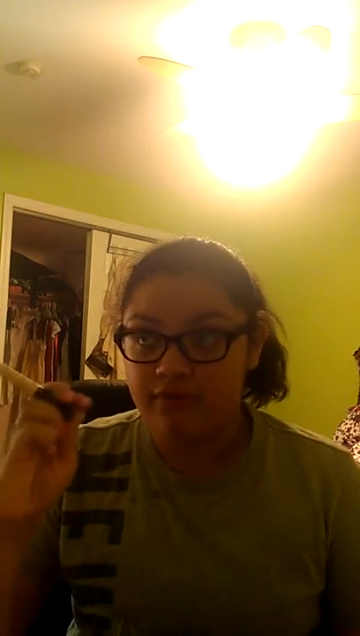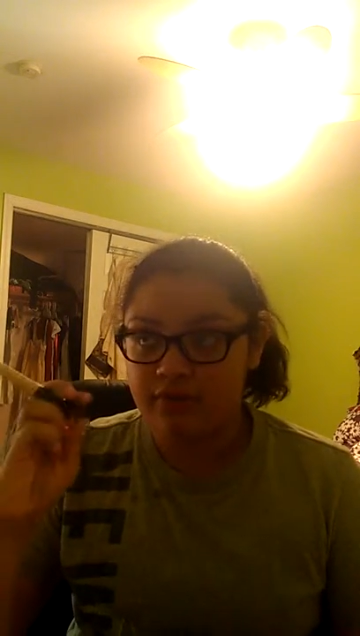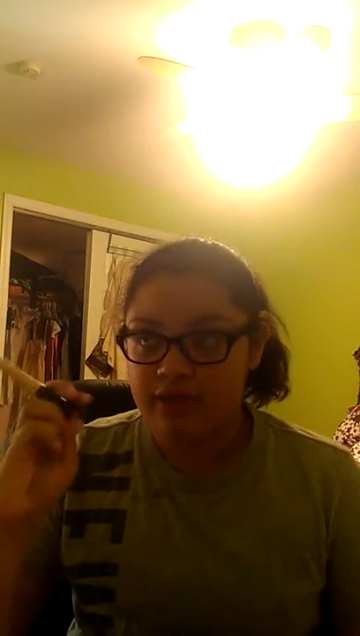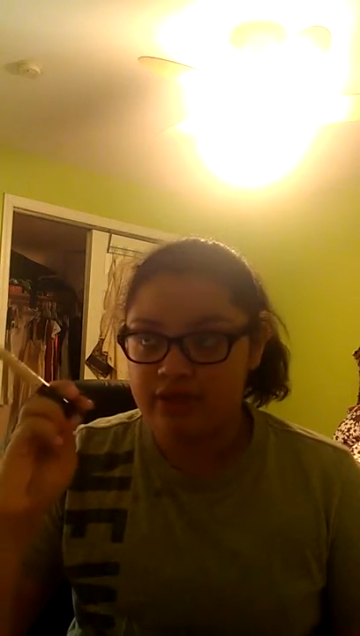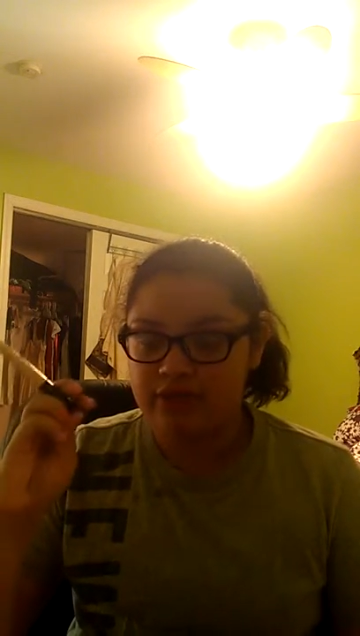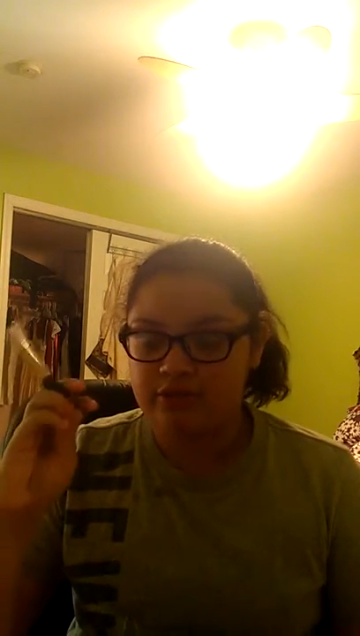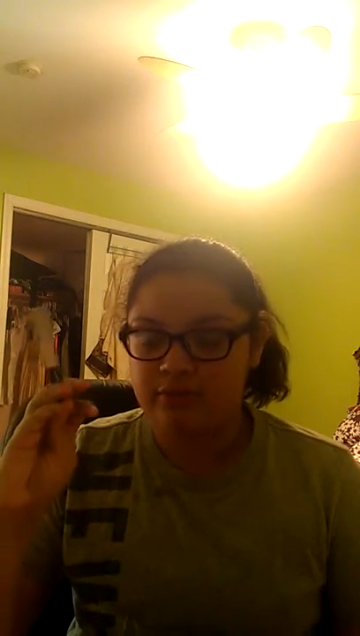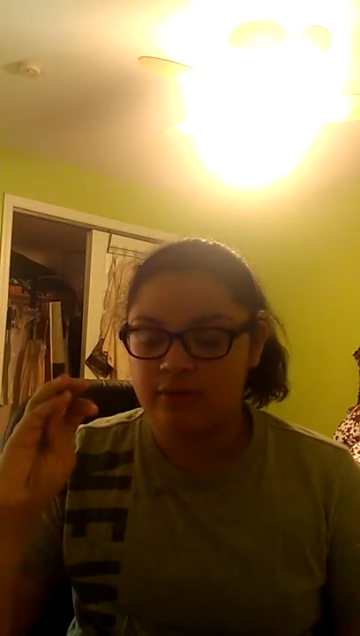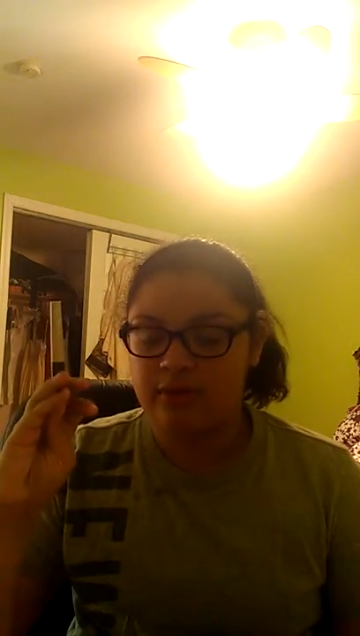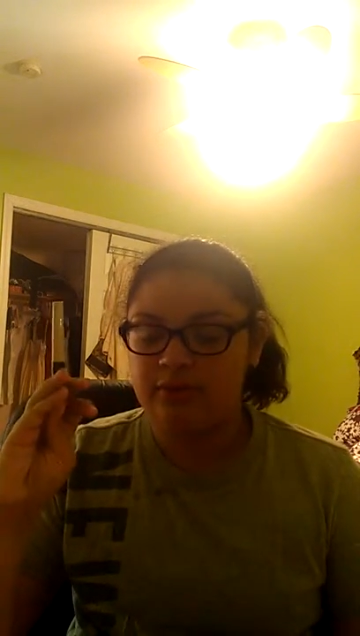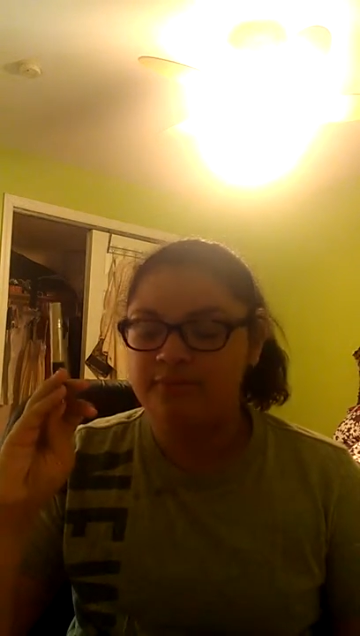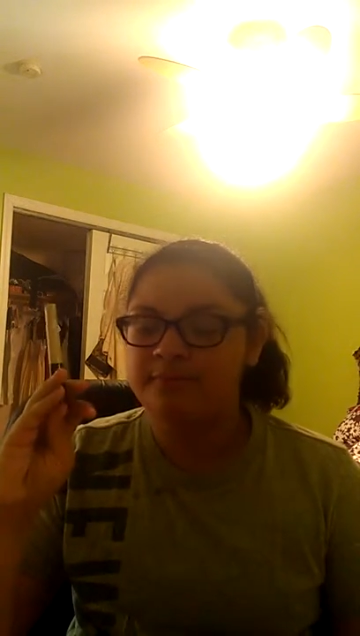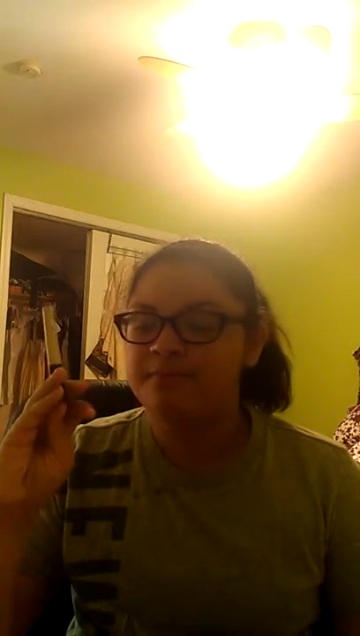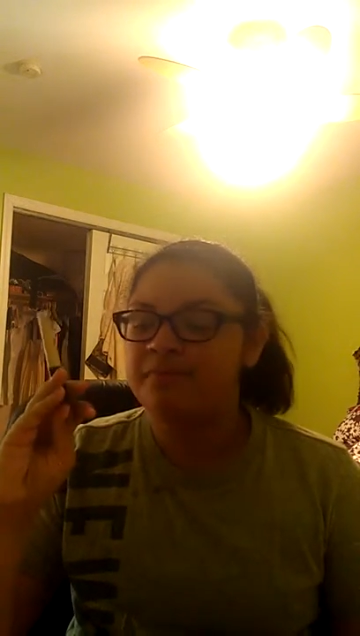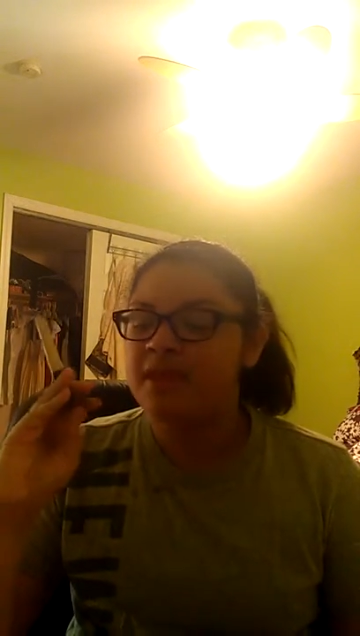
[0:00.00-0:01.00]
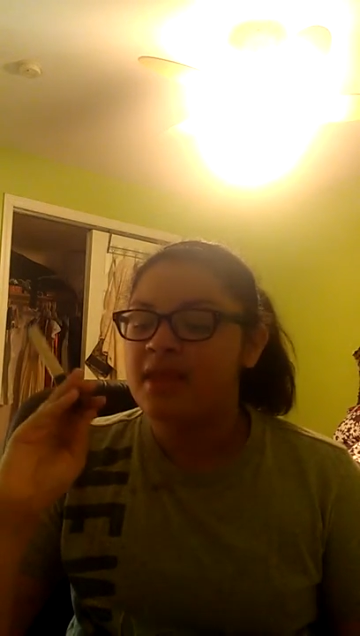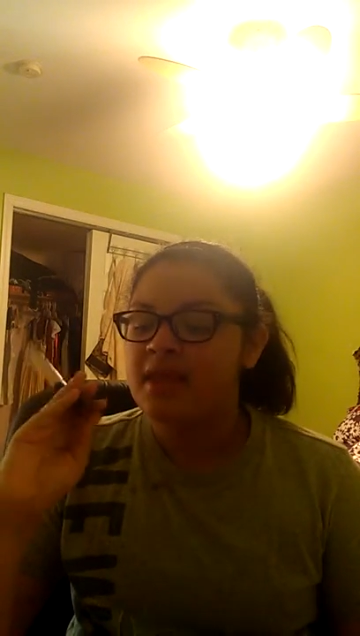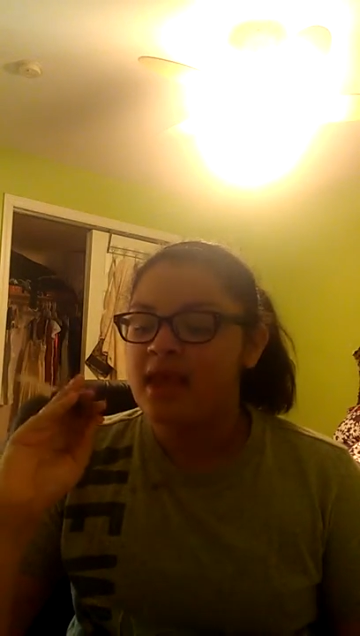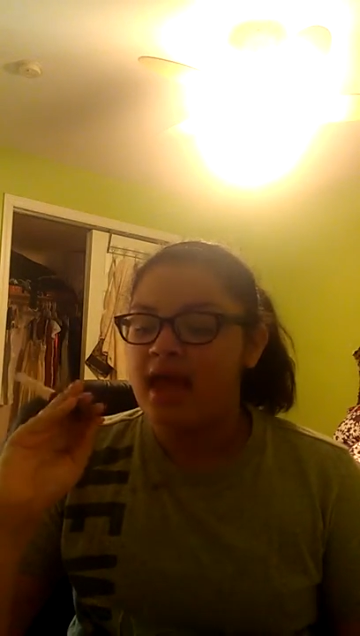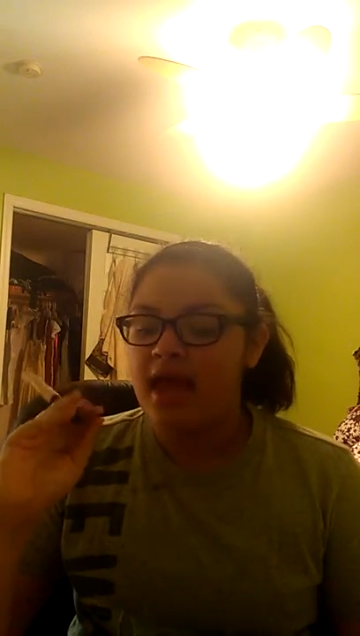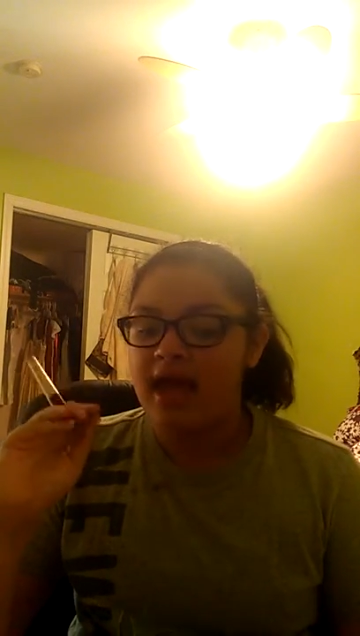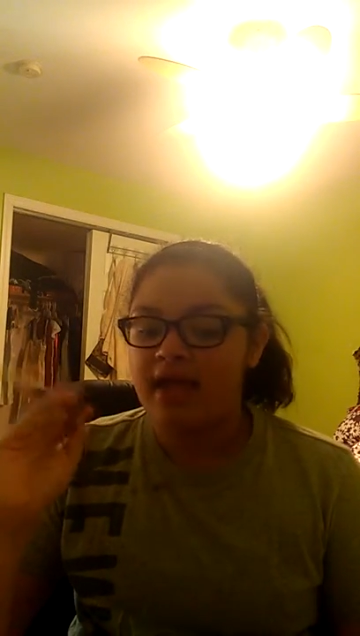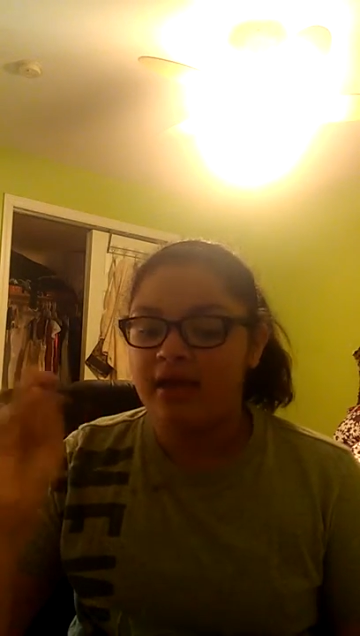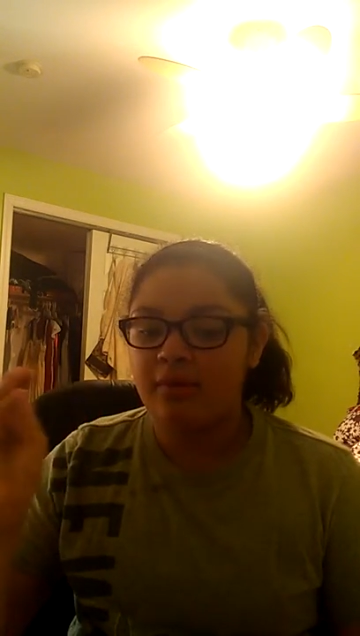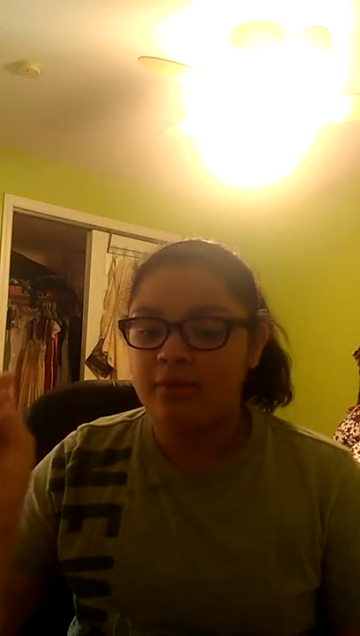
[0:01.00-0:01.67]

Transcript: That's one, and